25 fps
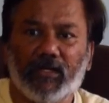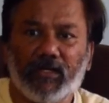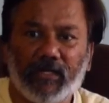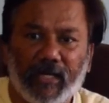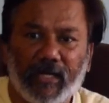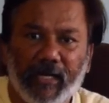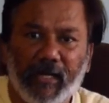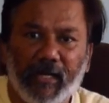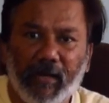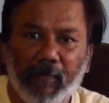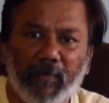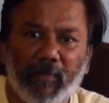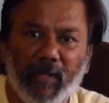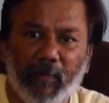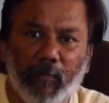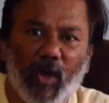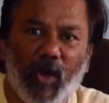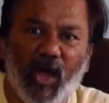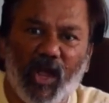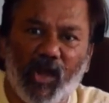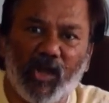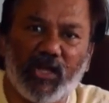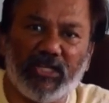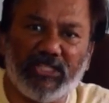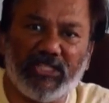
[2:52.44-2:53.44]
right? The
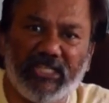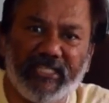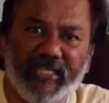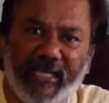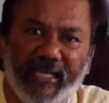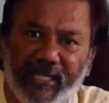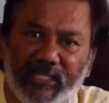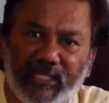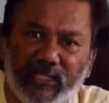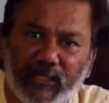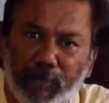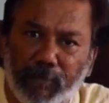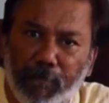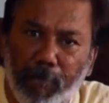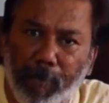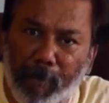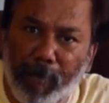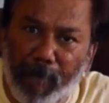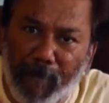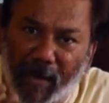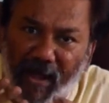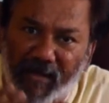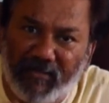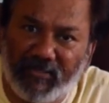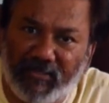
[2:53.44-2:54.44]
biology gets
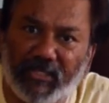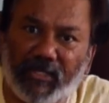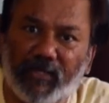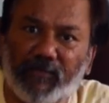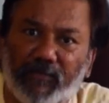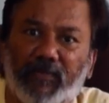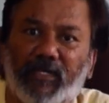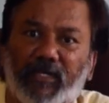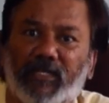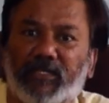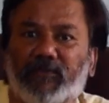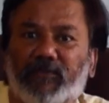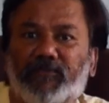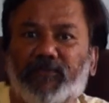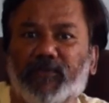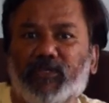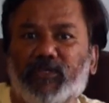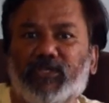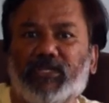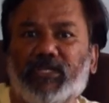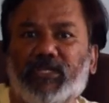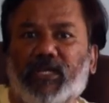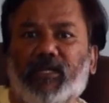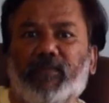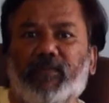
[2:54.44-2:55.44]
better with
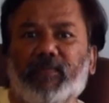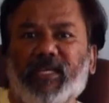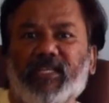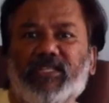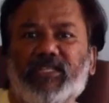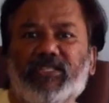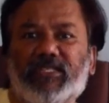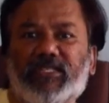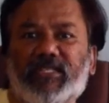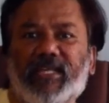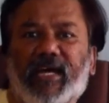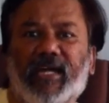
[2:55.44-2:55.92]
physical means,